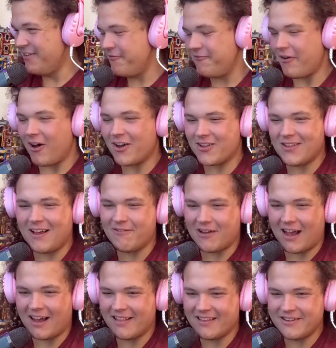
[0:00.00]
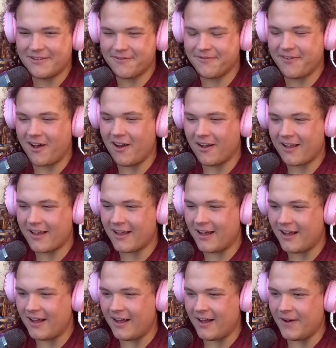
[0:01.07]
Fuck Love Island. Fuck
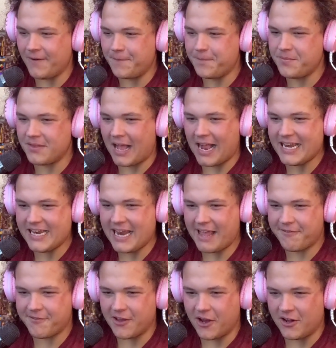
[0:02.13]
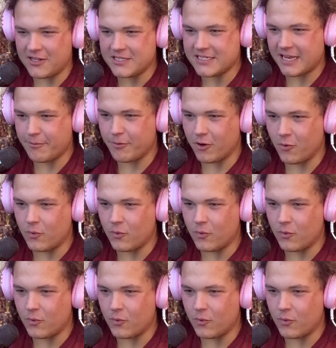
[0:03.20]
90 Day Fiance, bro.